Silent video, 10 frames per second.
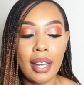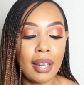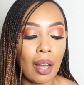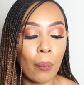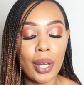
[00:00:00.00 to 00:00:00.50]

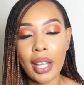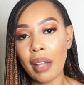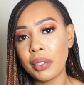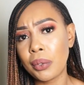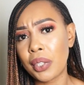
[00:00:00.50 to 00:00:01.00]
Now, when it
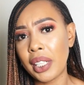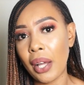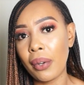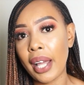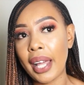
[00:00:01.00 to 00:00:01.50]
comes to
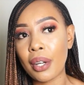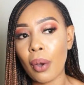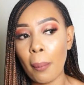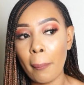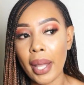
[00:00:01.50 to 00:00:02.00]
glutathione, I
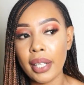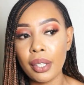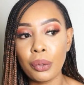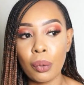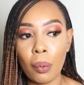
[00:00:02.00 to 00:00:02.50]

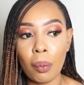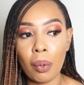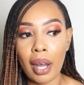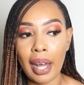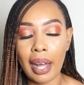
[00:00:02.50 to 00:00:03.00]
recommend
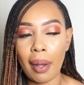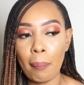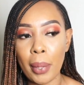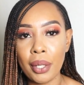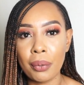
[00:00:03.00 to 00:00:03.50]
two
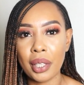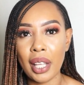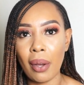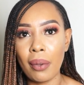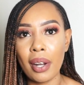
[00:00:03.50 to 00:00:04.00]
main
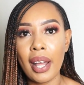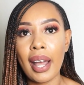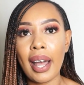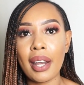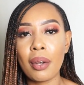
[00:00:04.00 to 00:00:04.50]
glutathione.
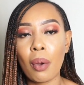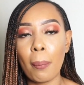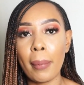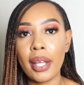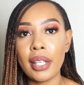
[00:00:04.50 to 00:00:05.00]
I
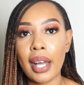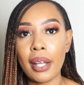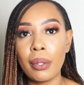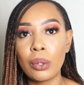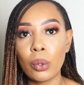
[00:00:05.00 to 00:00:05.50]
recommend
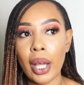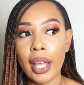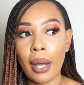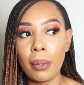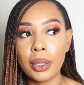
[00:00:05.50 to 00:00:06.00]
you
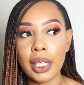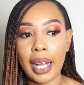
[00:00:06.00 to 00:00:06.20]
try out